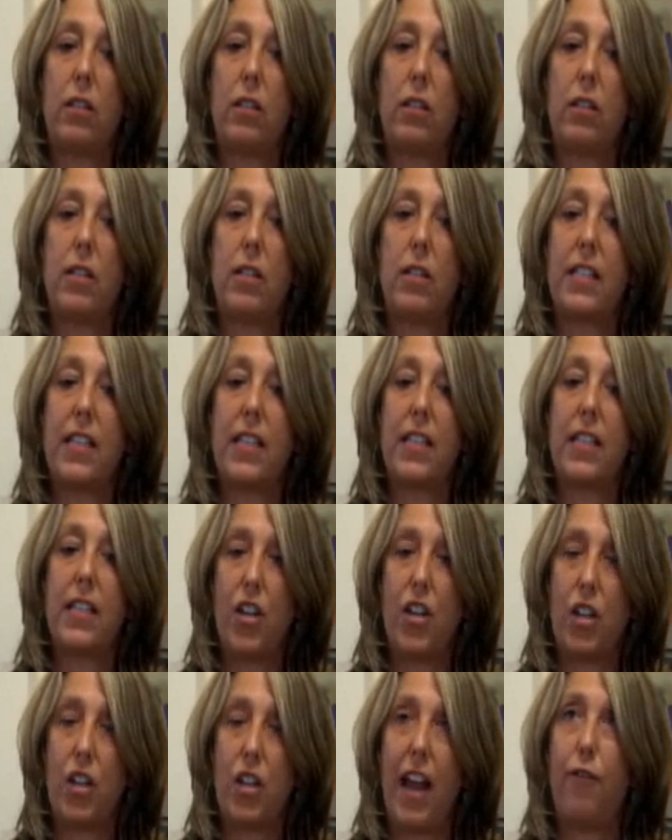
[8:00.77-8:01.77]

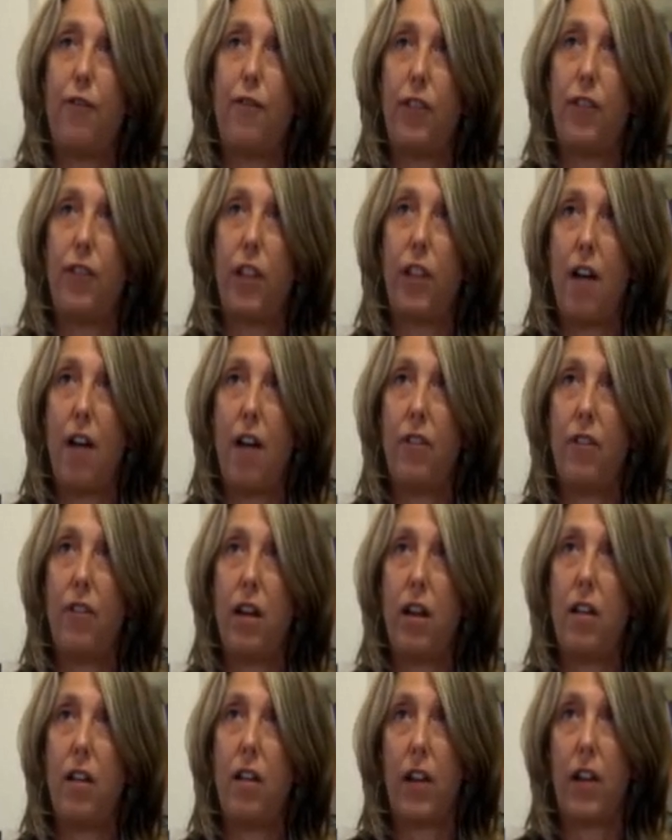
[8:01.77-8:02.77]
session at
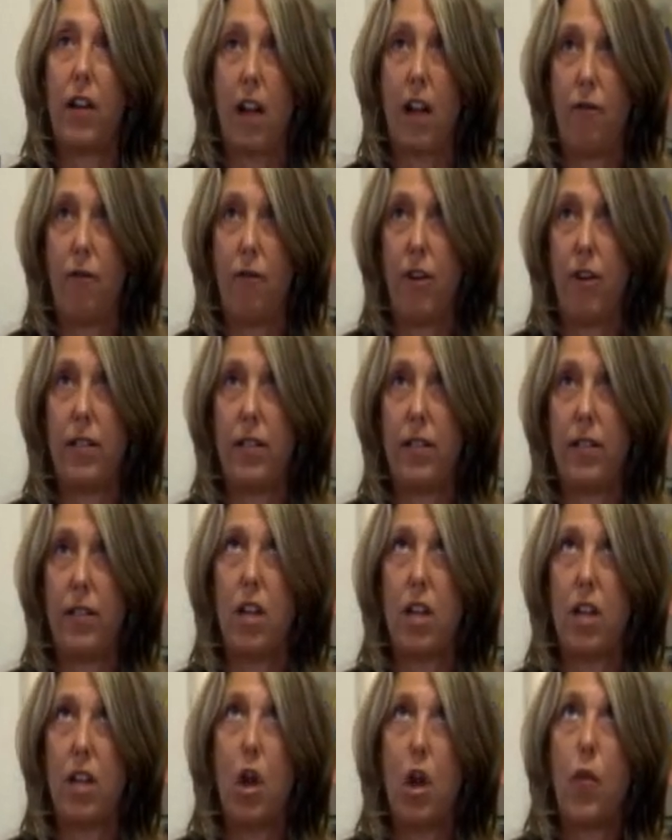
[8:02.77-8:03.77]
FLAVA, the conference,
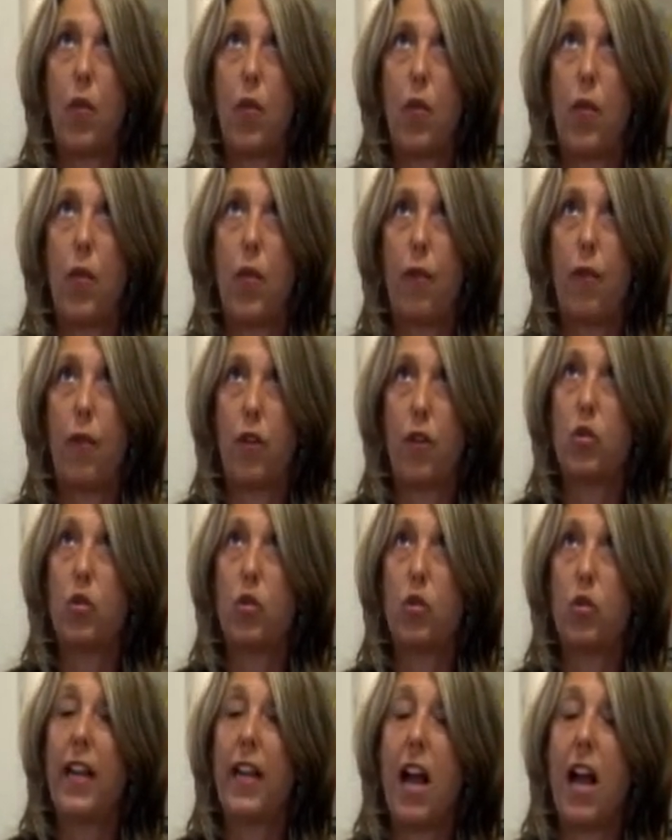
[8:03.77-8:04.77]
the first
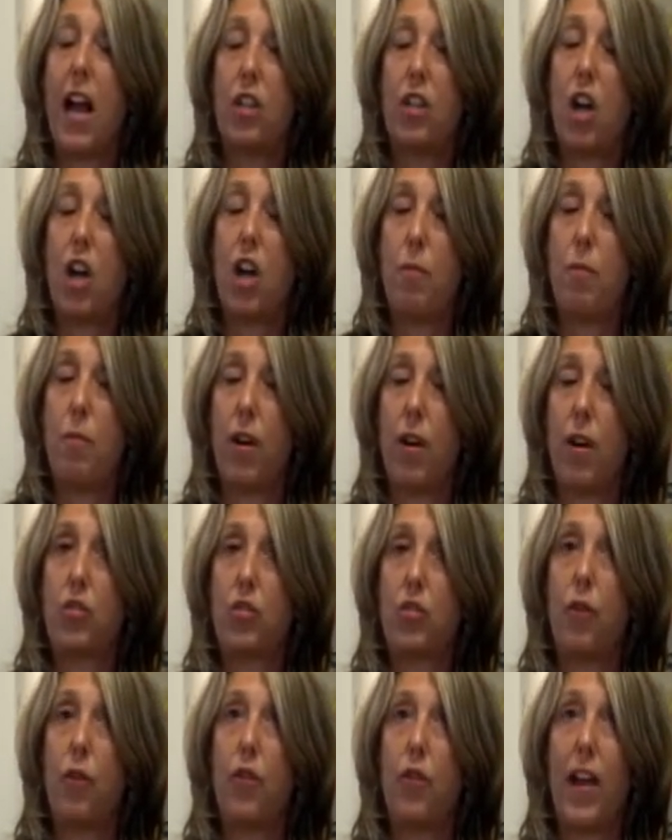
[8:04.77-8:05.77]
week in October.
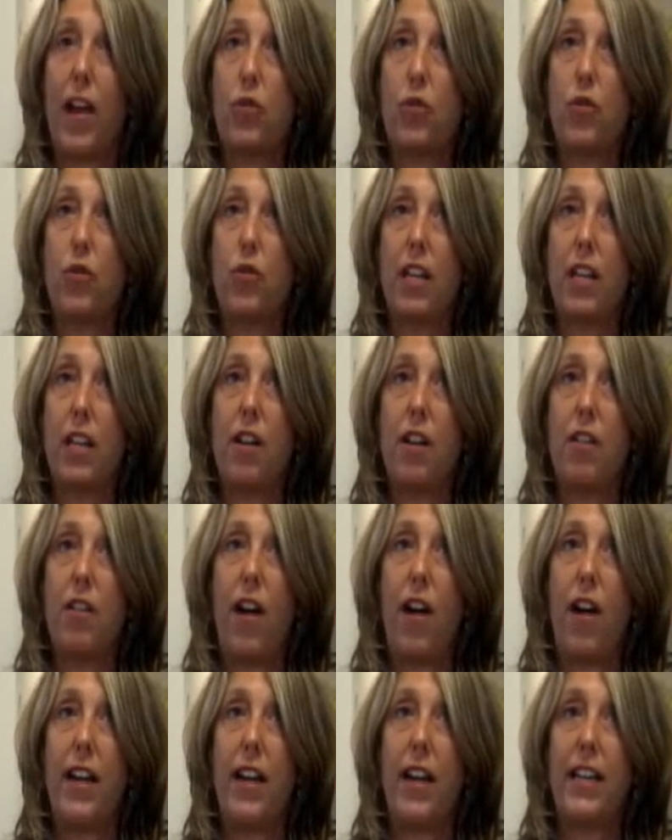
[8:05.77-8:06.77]
So if you're interested in
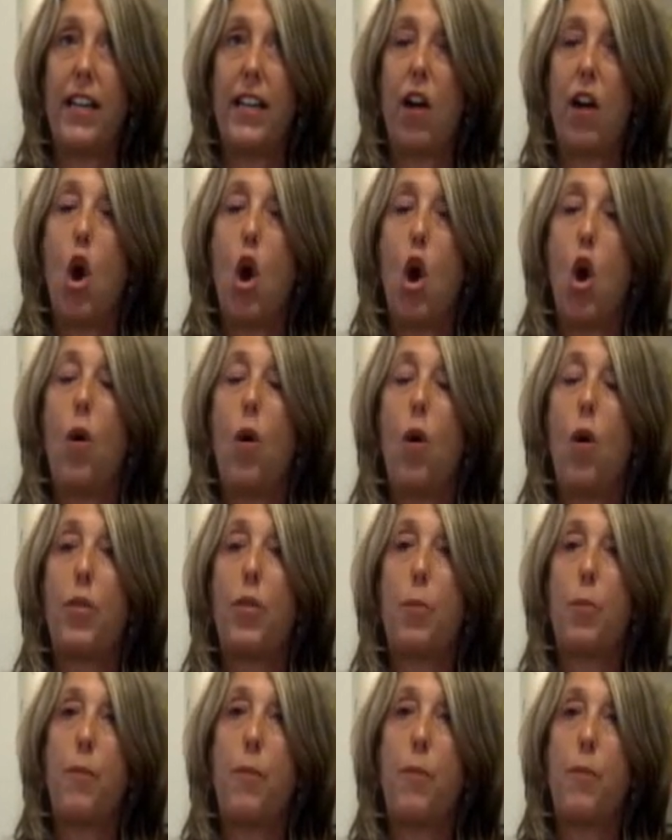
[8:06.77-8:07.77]
finding out what
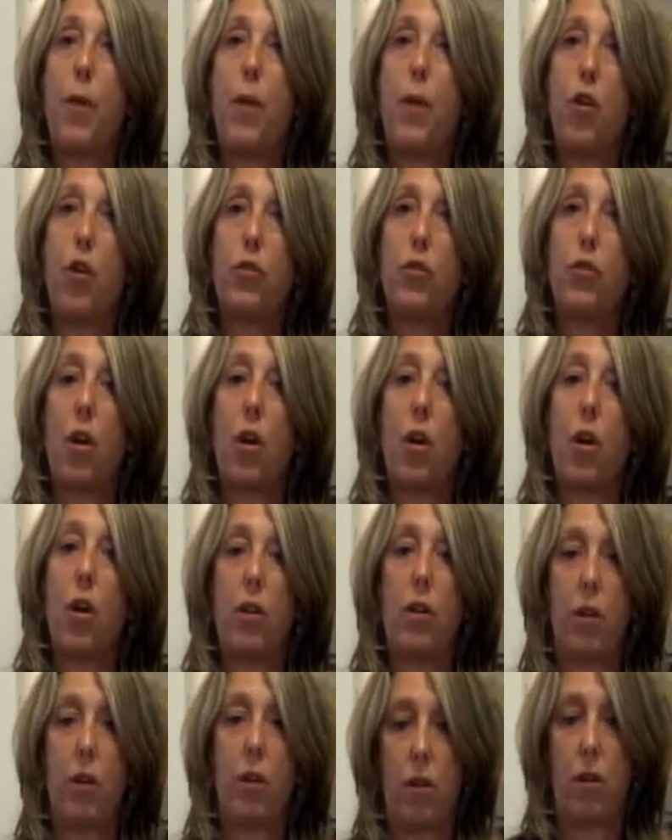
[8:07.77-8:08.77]
the proposed
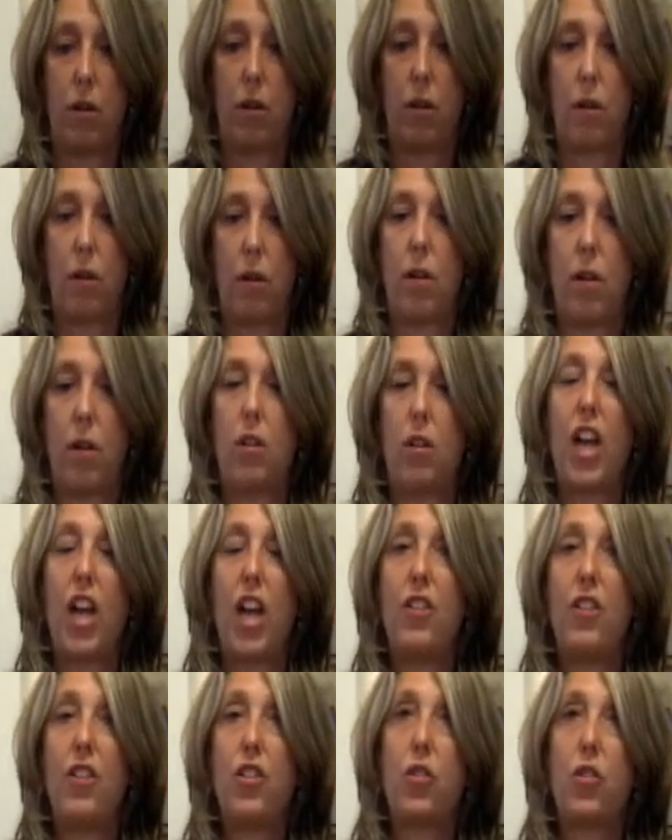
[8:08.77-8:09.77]

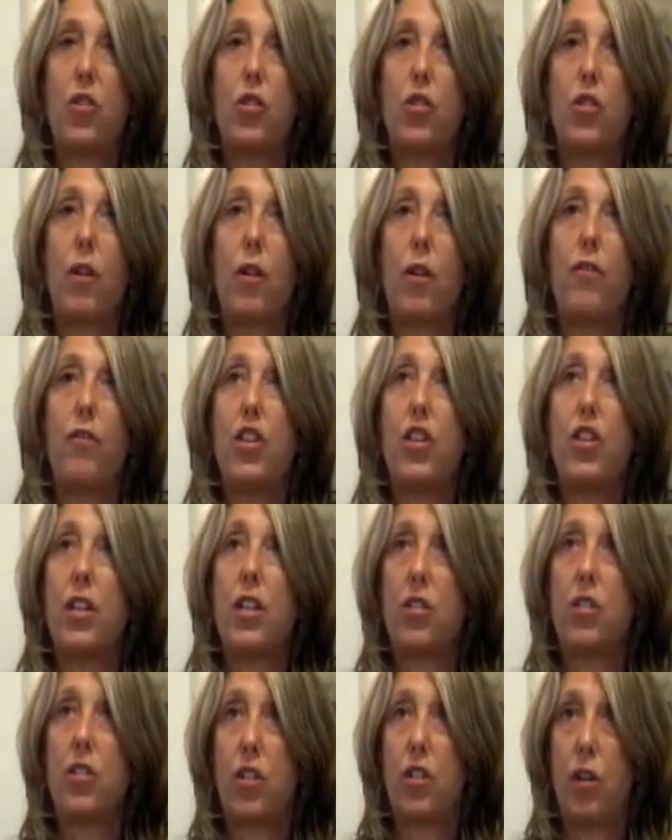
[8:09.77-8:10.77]
changes or
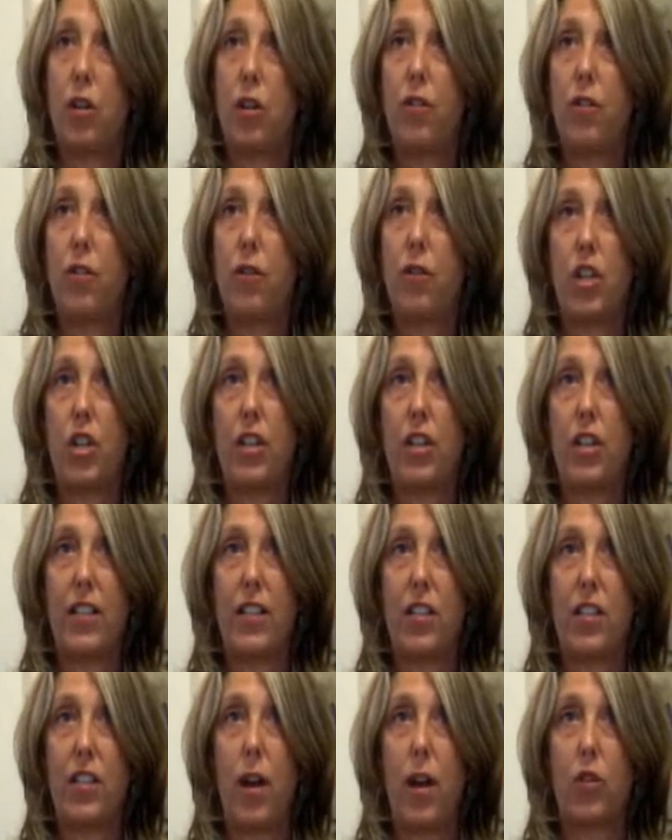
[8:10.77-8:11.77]
revisions to the Virginia
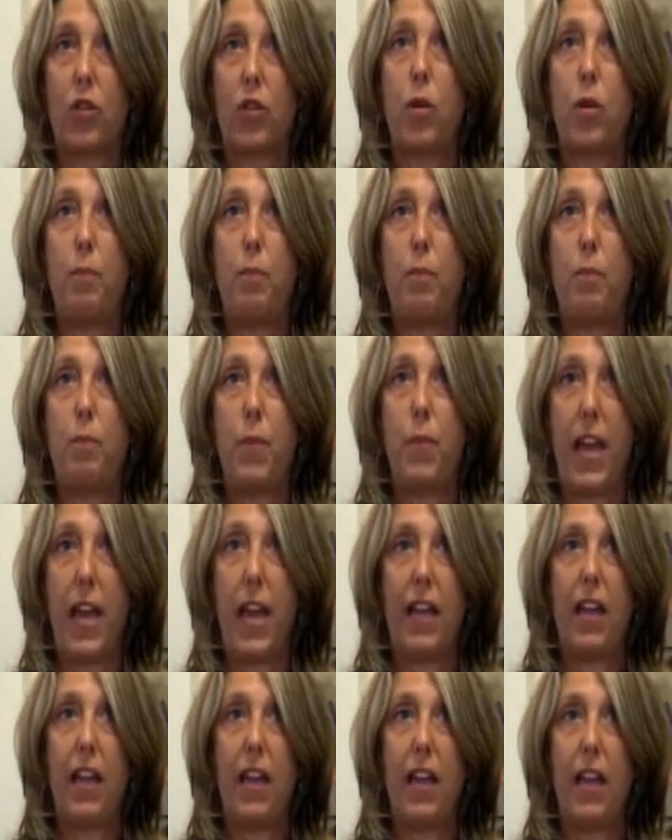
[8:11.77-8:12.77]
SOLs would
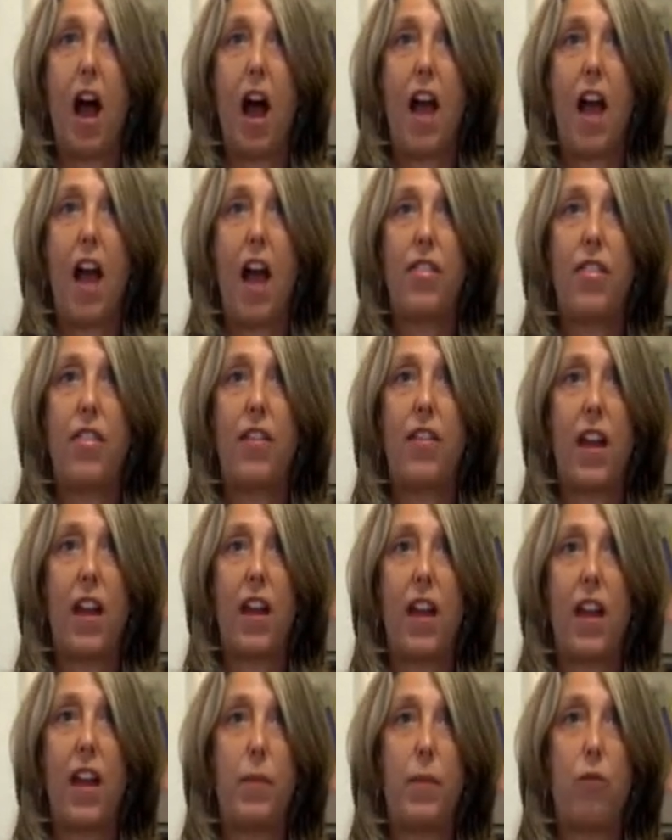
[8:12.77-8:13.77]
be, I think that
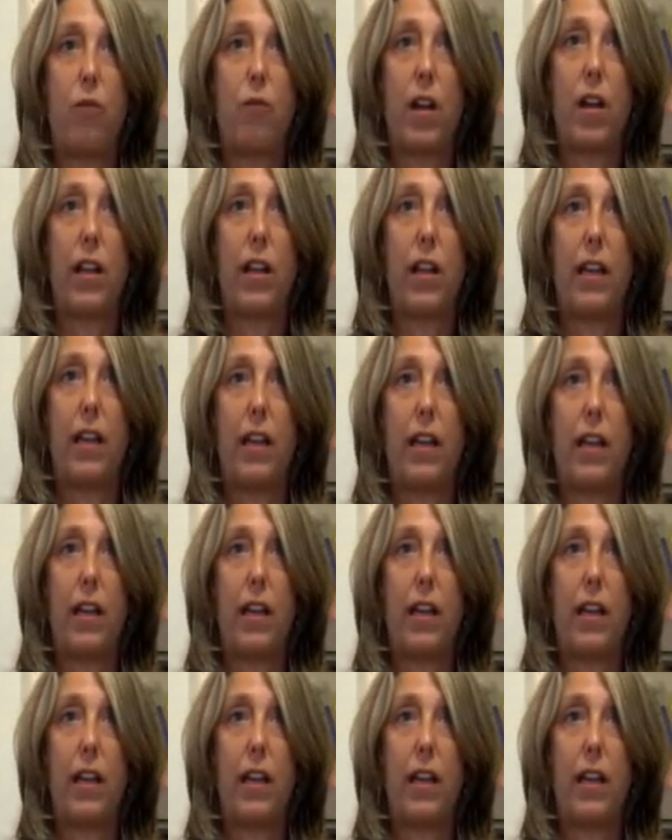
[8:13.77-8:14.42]
it would be really